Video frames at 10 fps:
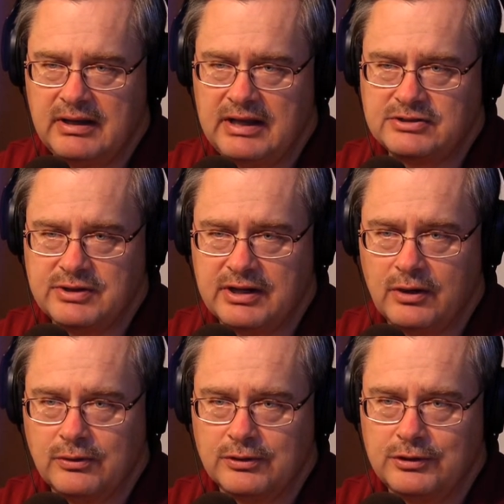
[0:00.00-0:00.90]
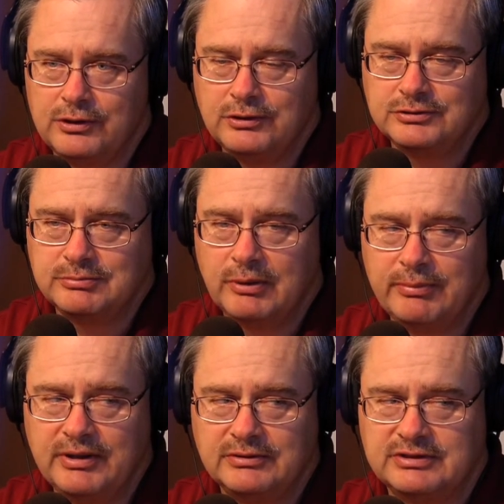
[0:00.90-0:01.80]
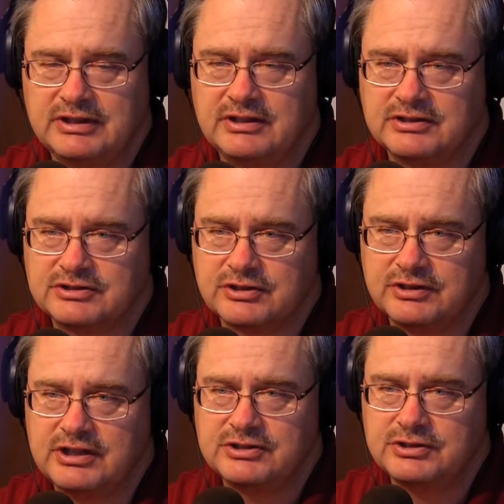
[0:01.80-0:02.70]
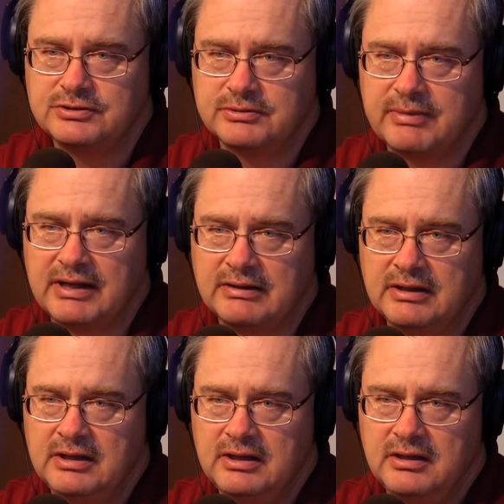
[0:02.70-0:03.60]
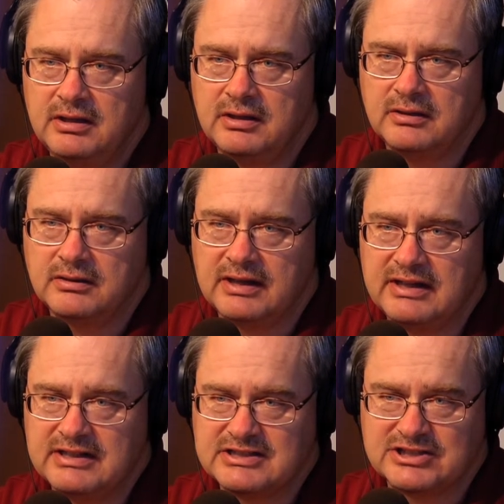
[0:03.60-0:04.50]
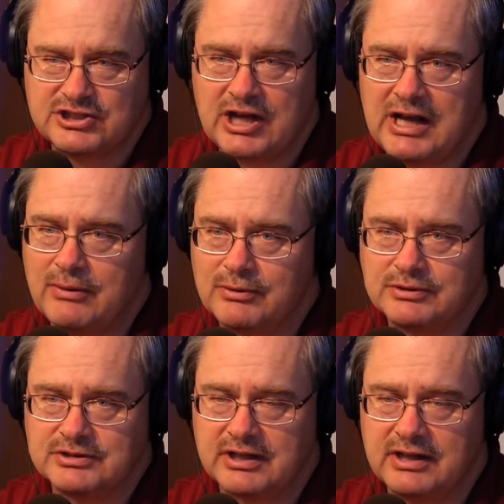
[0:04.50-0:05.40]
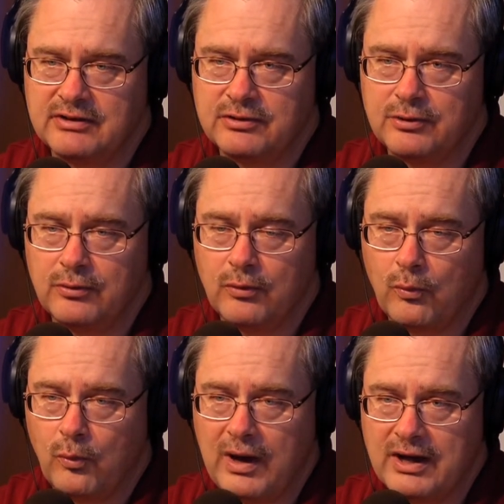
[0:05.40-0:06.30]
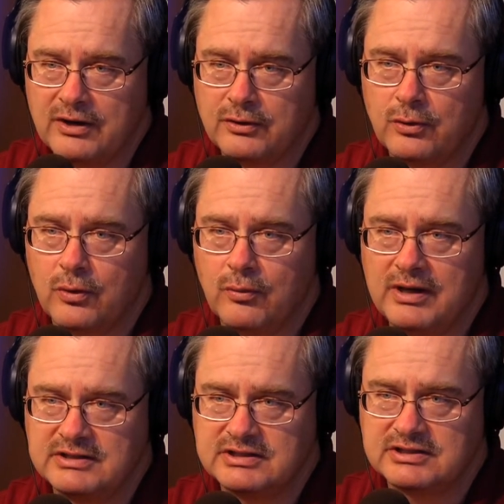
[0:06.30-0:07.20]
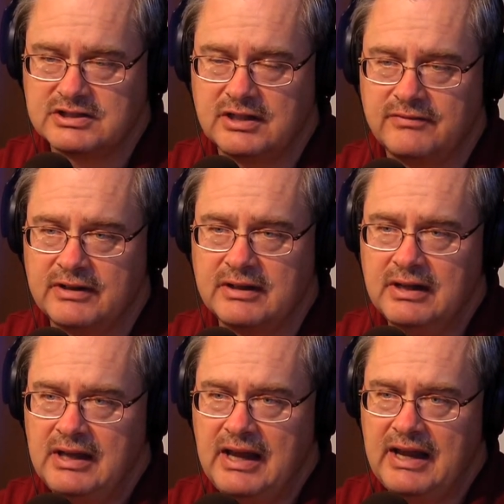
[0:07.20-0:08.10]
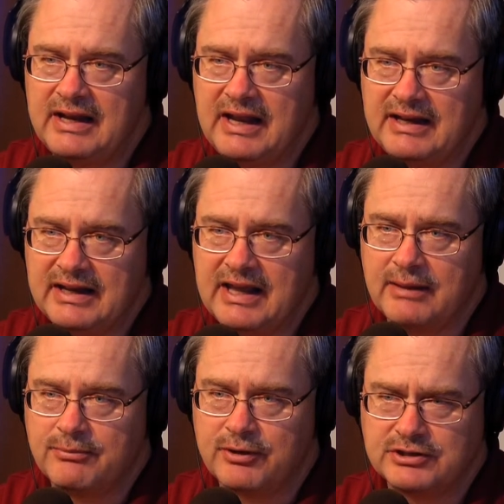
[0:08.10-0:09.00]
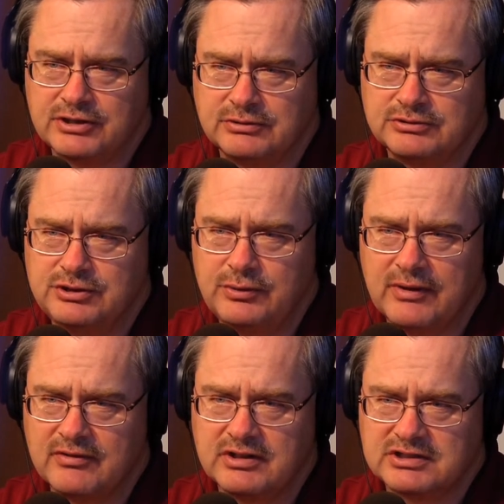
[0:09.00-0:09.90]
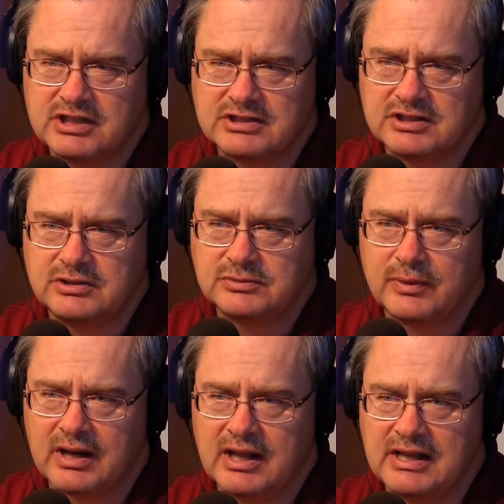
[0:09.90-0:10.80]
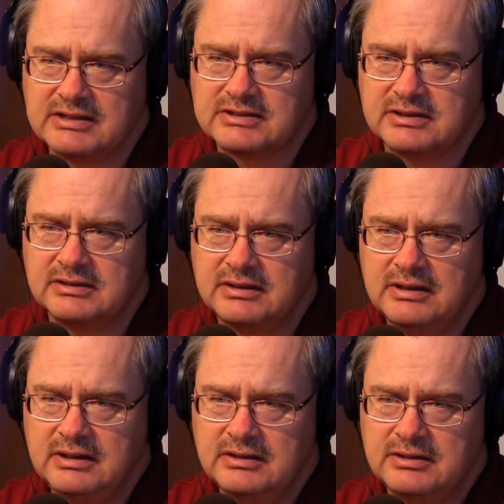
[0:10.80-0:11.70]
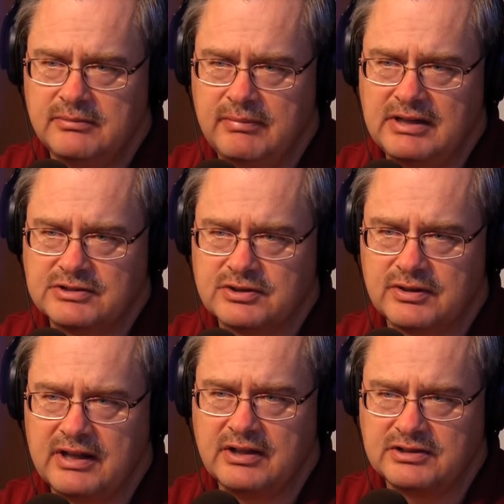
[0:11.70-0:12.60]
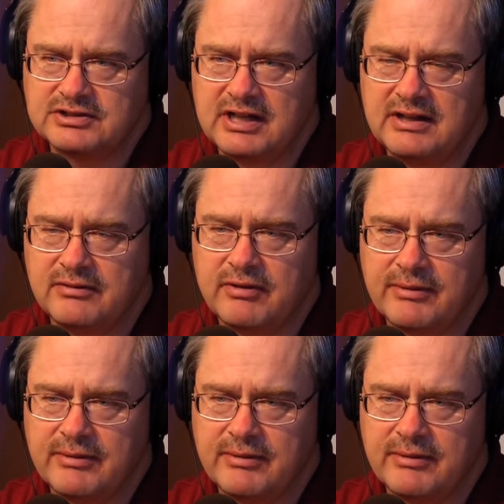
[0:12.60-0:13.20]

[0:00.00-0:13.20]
as you get older, you lose mobility, and there's certain issues about getting in showers and getting through wider doorways and stuff, and handicap thresholds. Do you ever discuss those with clients to make sure they understand the